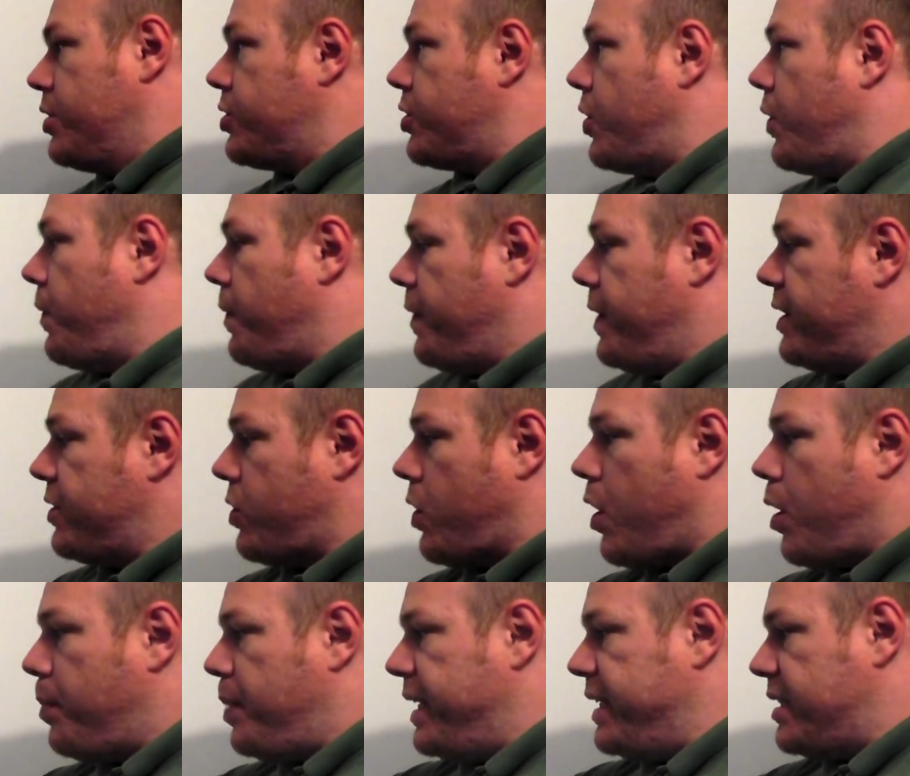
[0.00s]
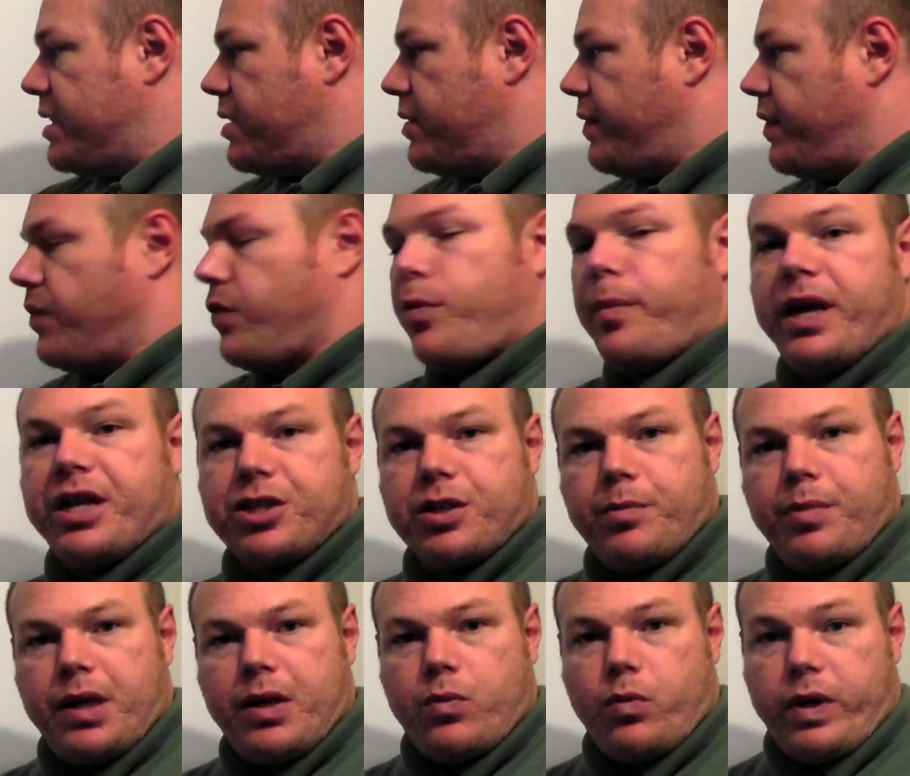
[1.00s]
so these are all pieces of
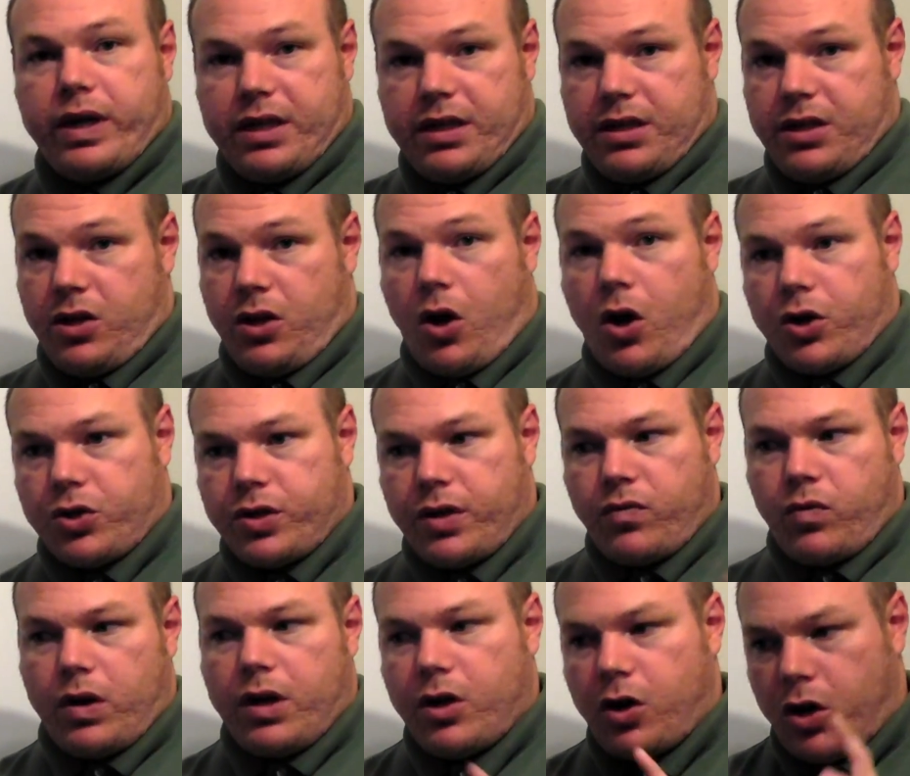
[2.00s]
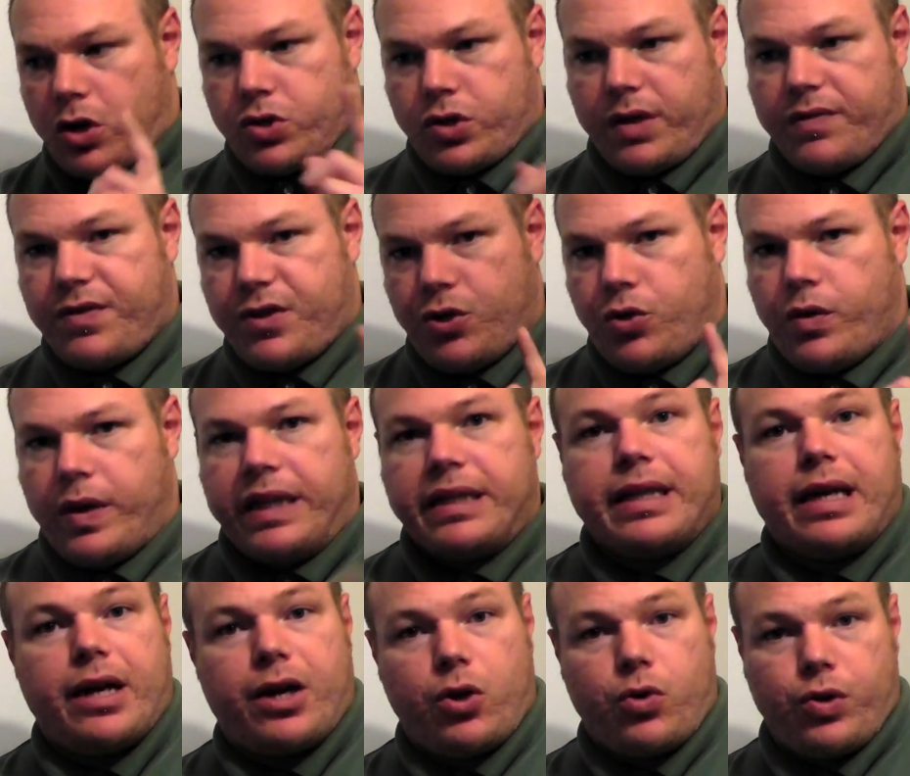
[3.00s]
information being written to hard drive 1 and hard drive 2 in
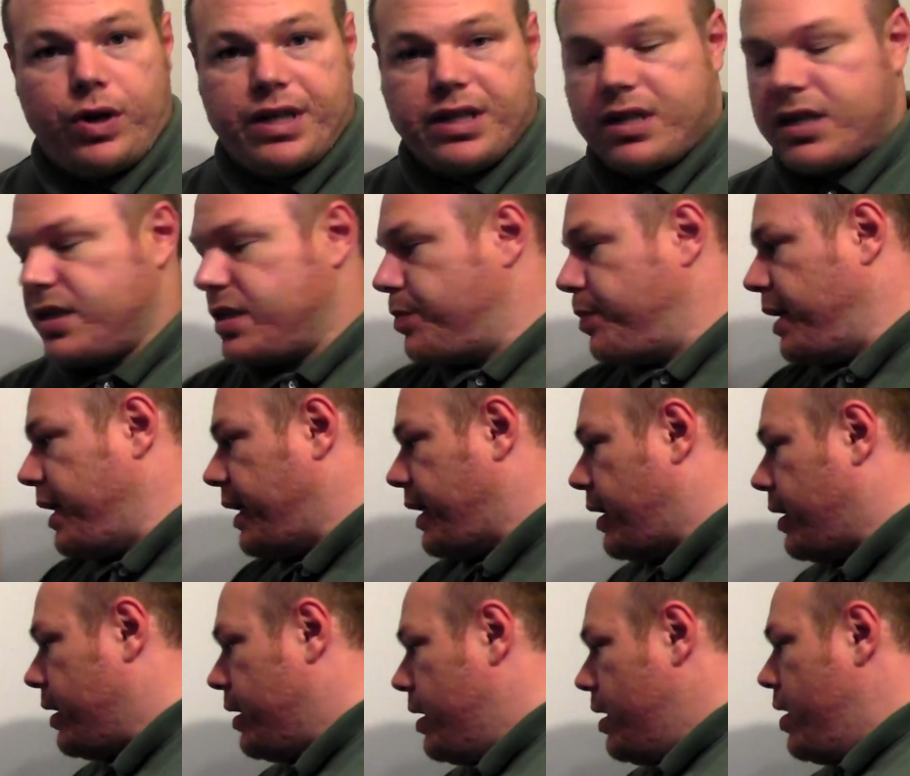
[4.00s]
that increased speed.